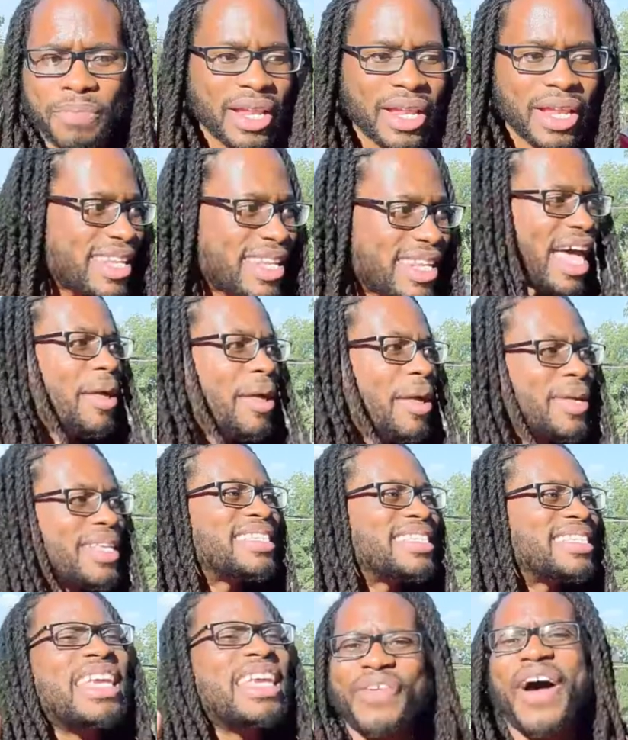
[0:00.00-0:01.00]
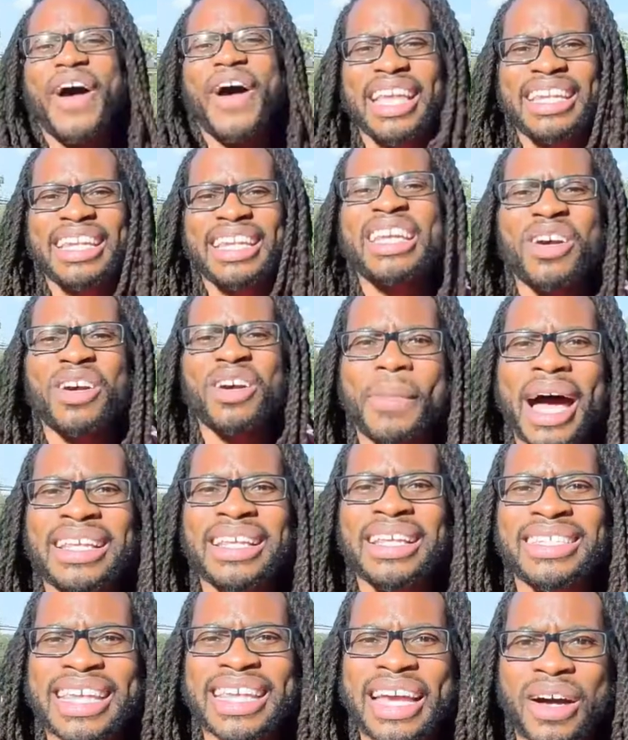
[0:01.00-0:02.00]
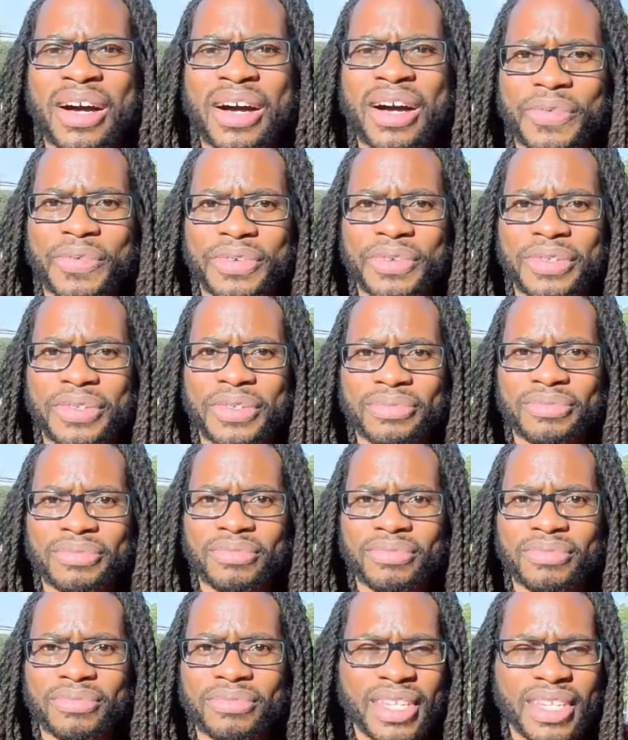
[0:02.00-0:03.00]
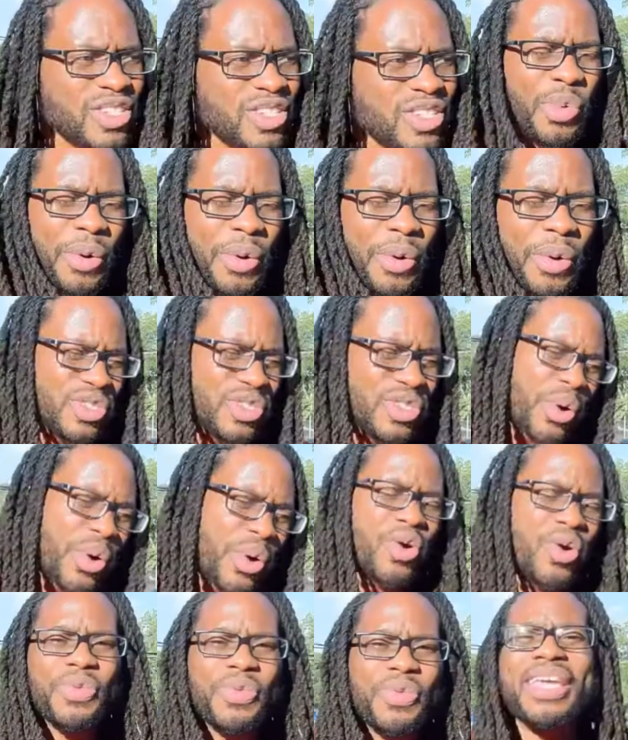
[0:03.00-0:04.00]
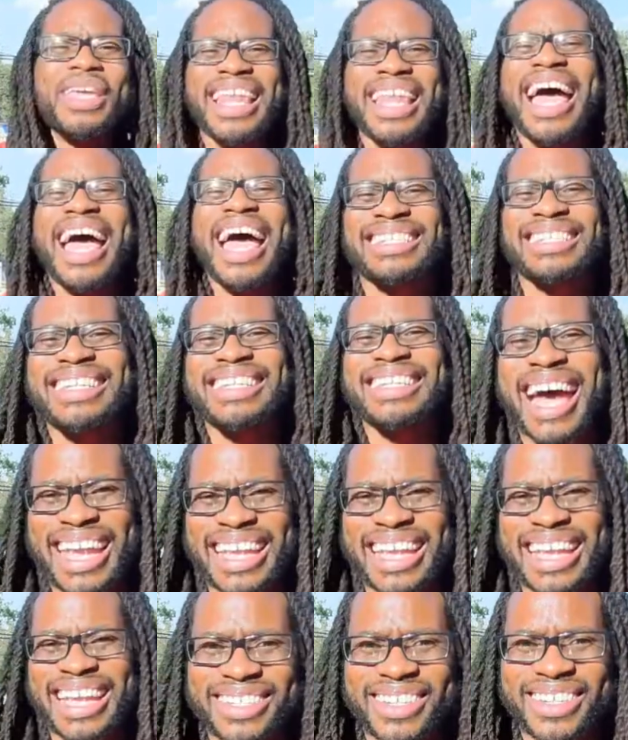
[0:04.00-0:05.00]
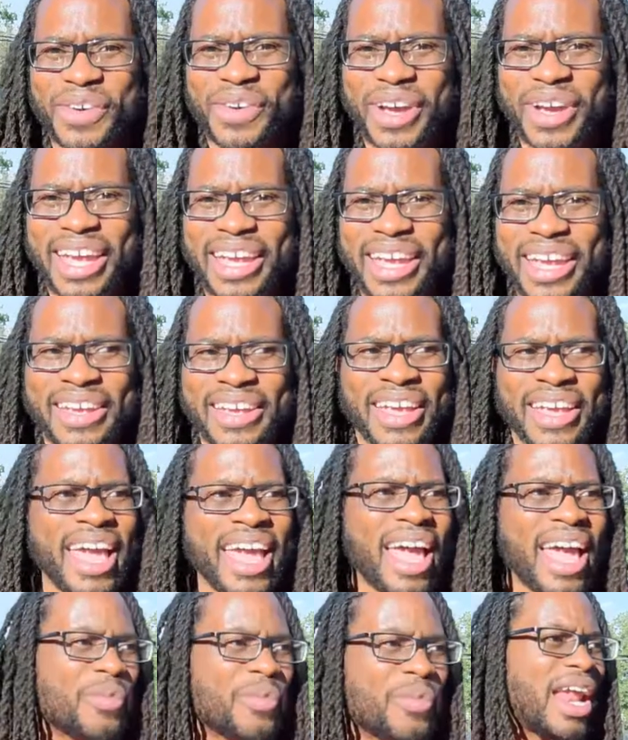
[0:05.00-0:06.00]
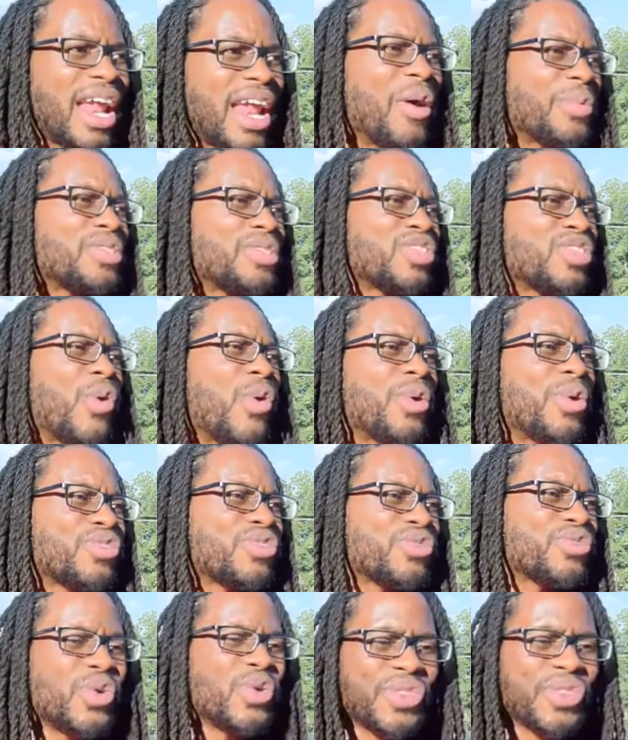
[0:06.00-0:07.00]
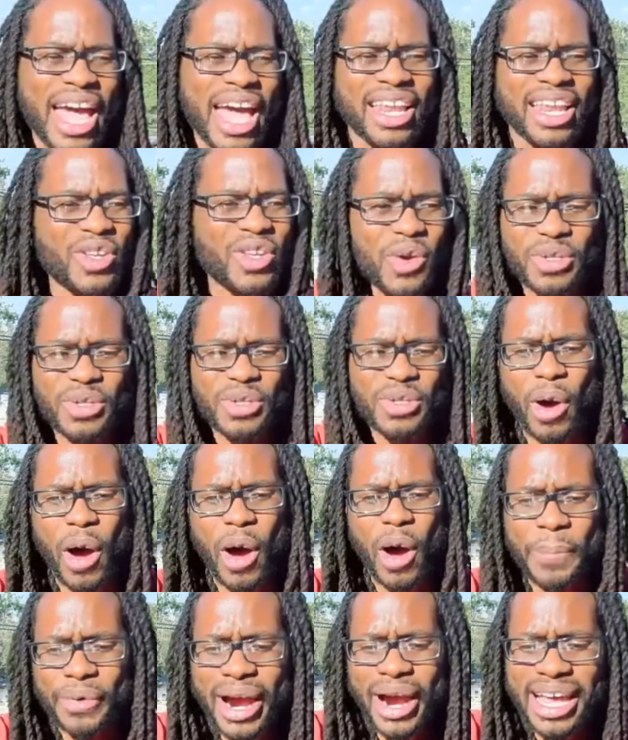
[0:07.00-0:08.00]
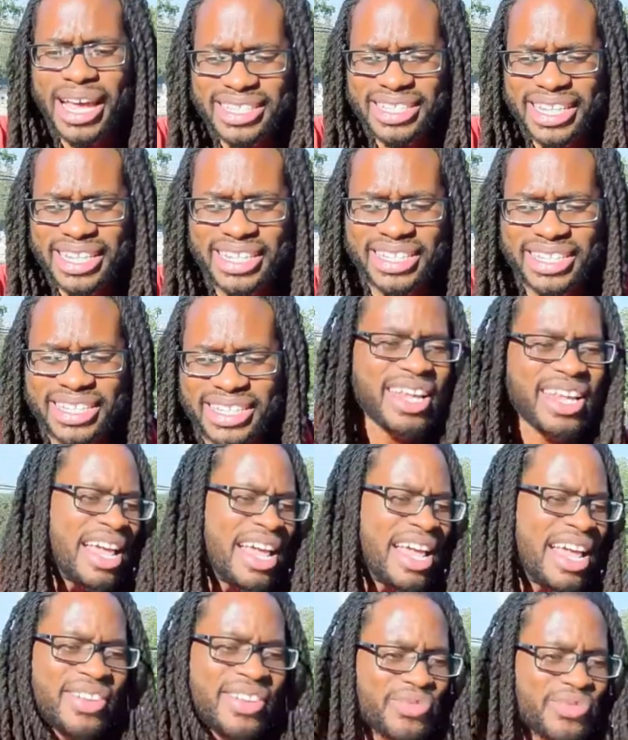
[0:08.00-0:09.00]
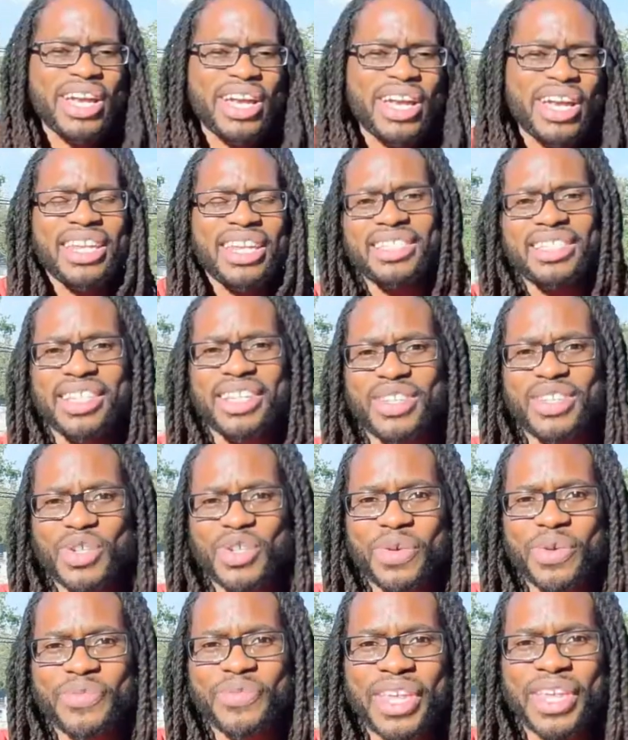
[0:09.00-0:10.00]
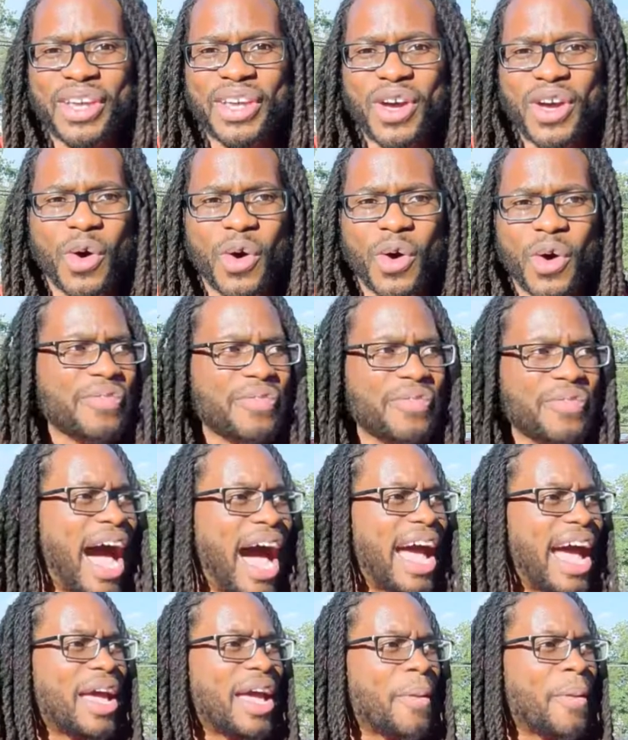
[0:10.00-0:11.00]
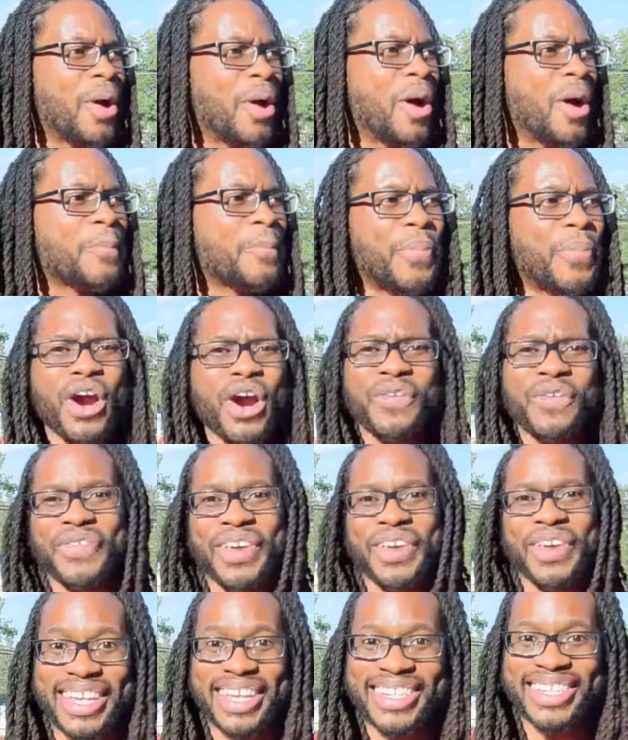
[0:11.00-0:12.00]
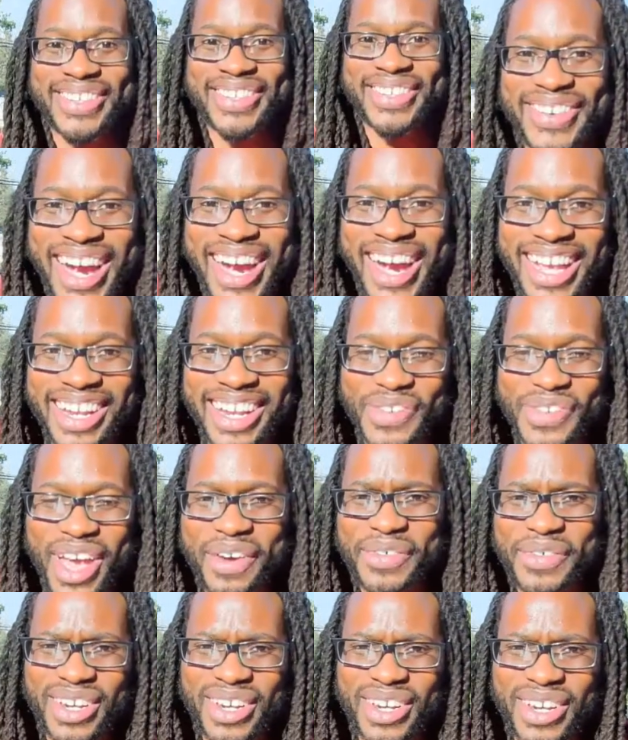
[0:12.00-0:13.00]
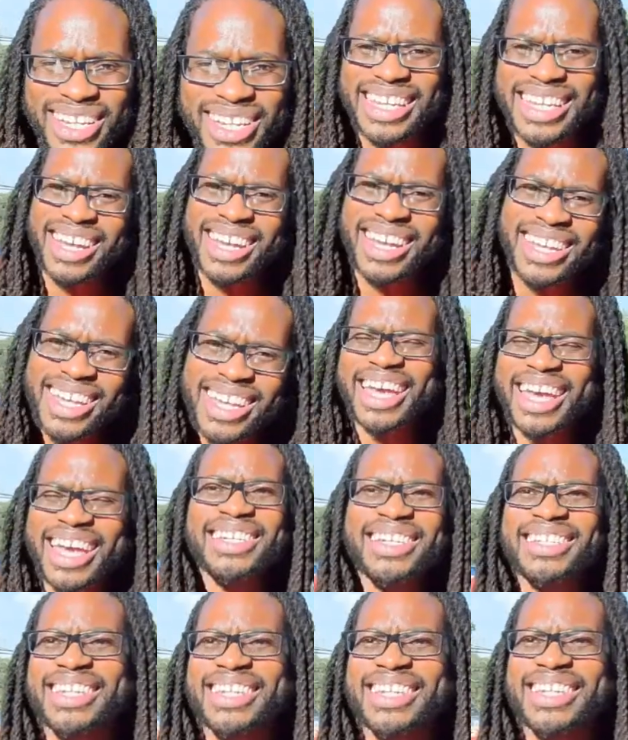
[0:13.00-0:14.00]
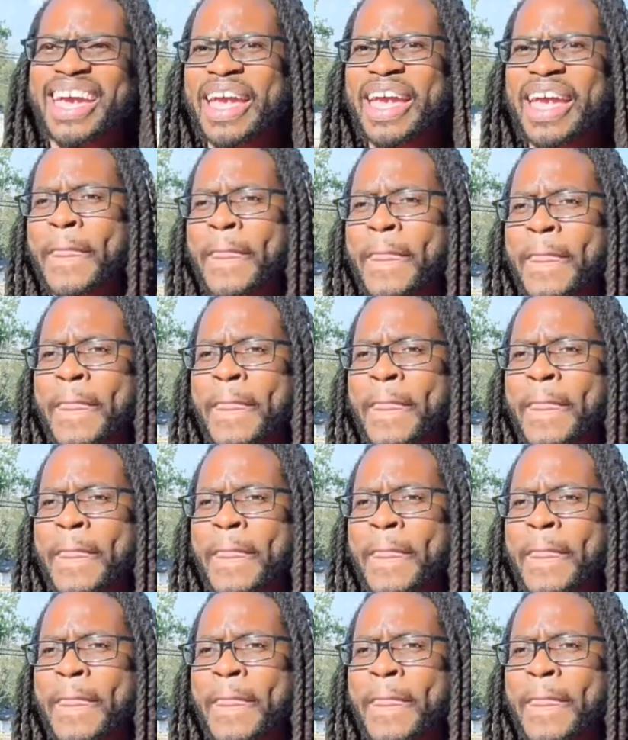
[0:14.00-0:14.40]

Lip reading: Let me see if I can heal myself. This is what was going on with me last night, okay? And when I was going through that little small process and re-listening to the video of I Am Perfect, right? If you haven't looked at it, look at it today.